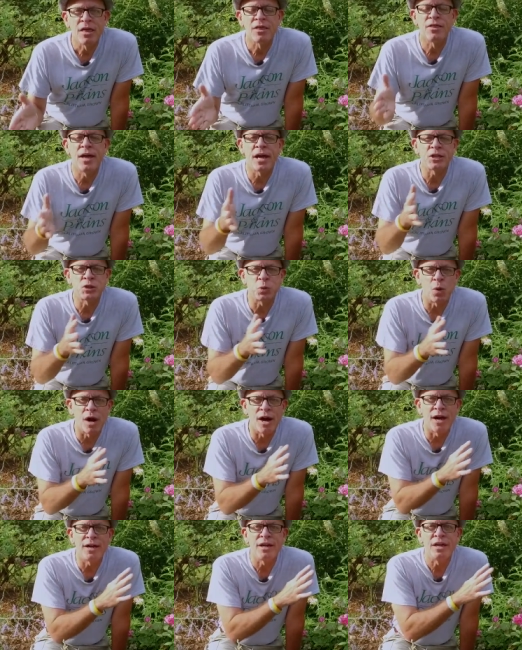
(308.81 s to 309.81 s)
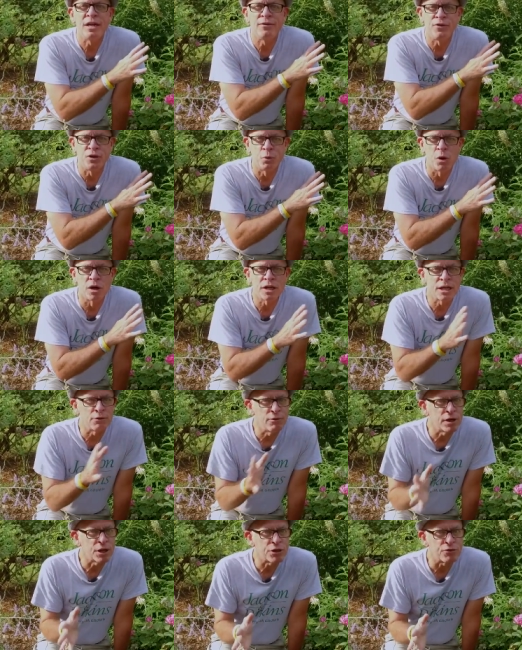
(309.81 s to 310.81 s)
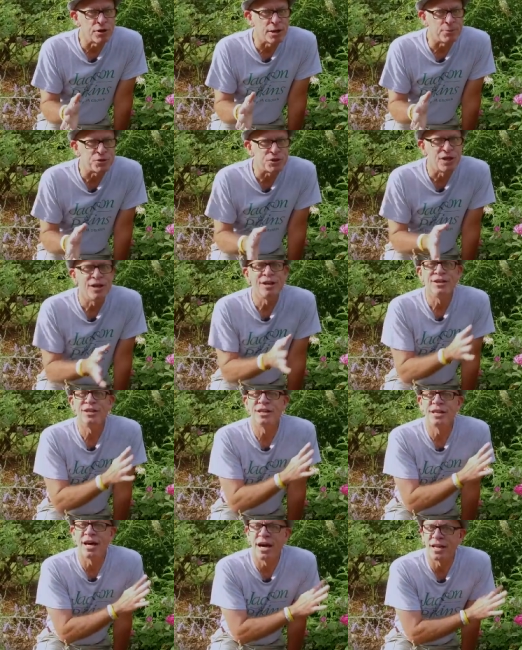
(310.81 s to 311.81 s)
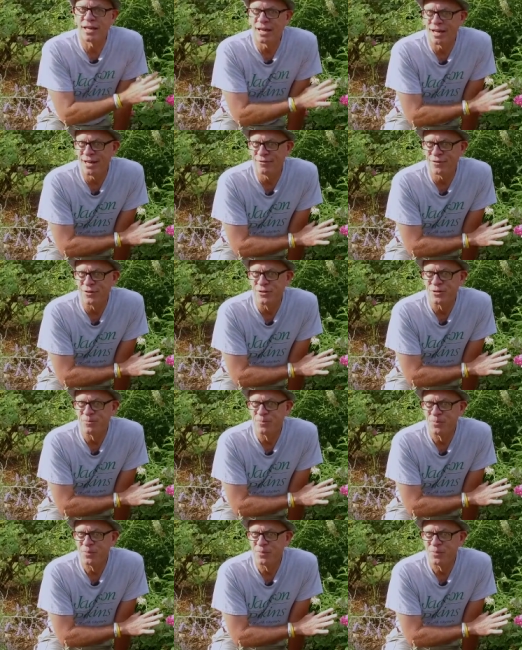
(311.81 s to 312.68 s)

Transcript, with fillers: That's why, if you want to get rid of thrips, you got to get aphids.